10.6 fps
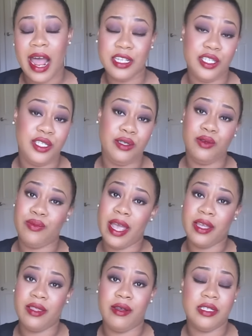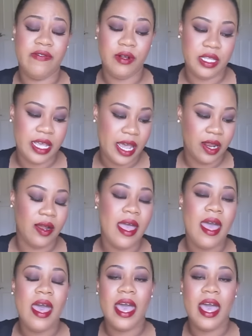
I just use a regular exfoliator